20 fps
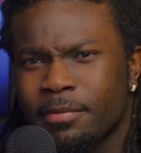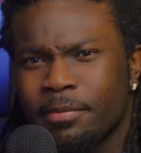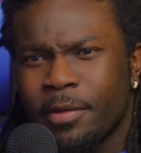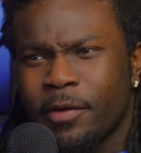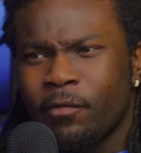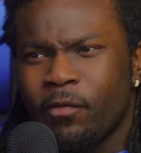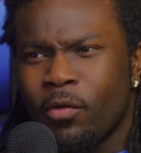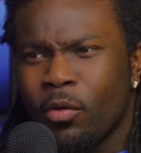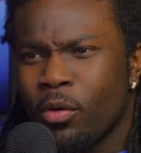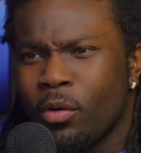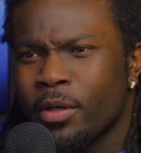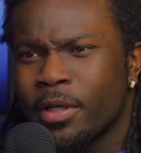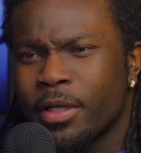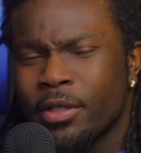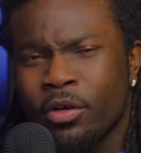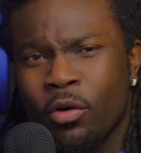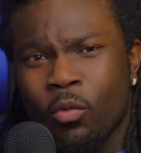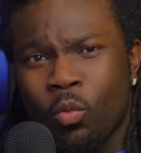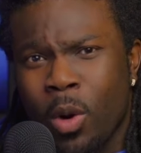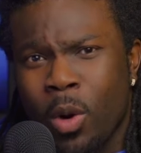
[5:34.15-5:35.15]
before, then
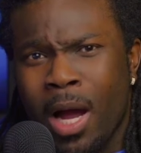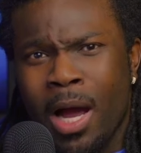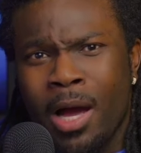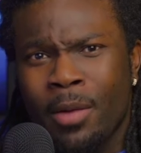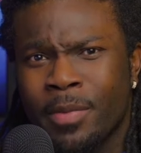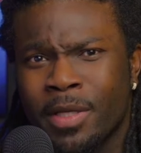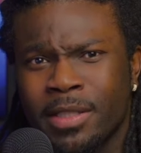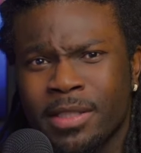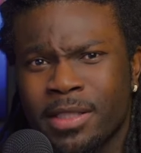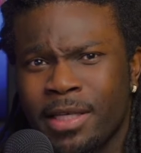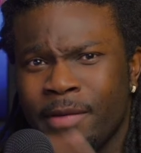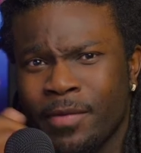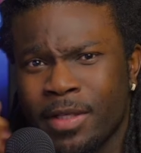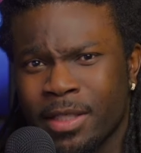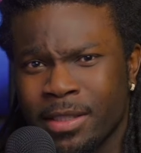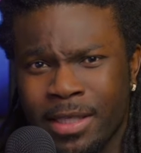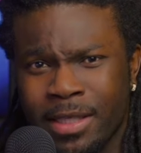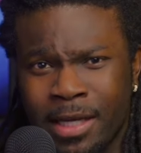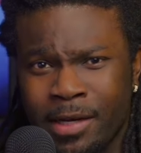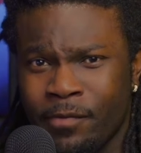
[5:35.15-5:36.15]
you're wild because even
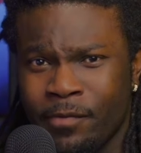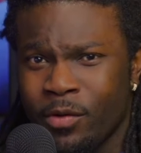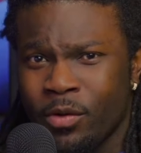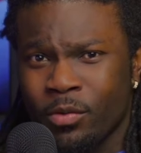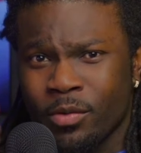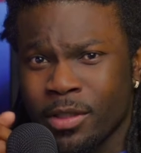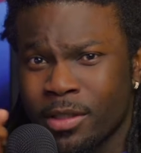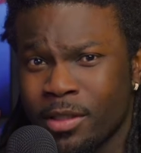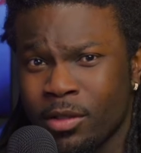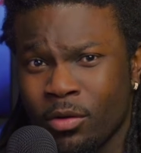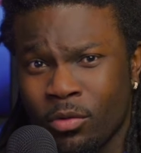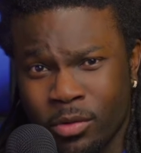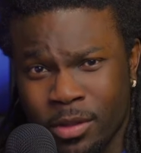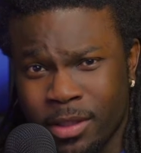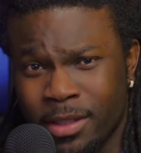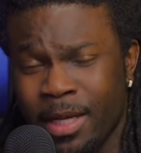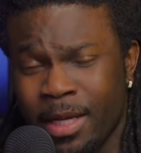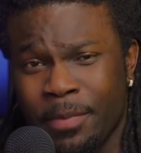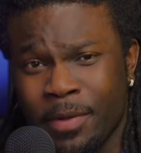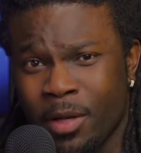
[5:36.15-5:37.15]
this interview, this little
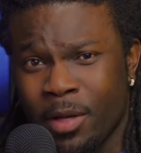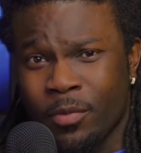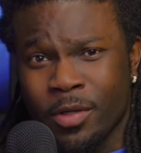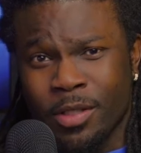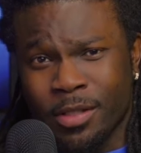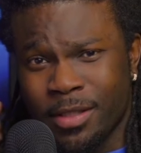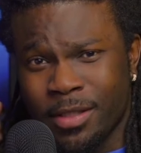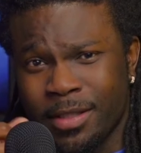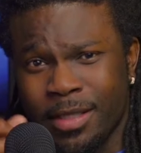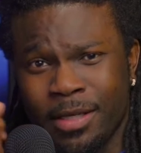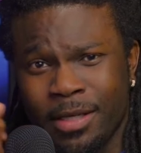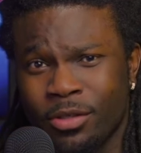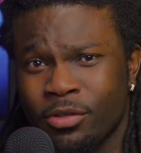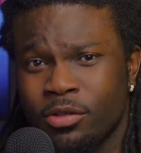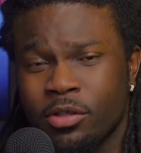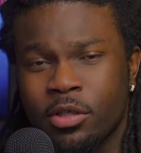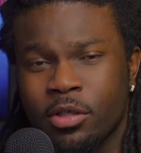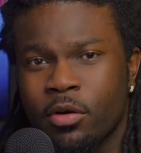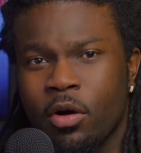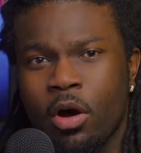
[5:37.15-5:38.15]
snippet that we just seen, you
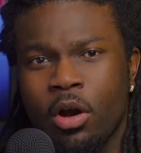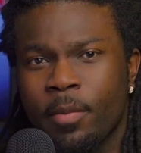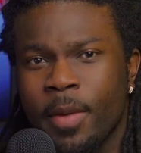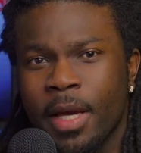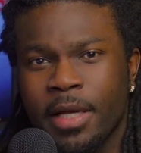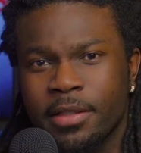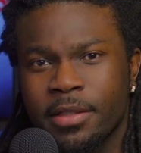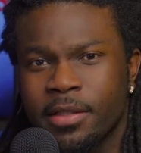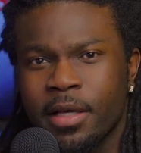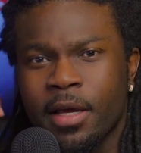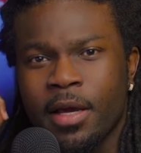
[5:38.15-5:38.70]
should have automatically.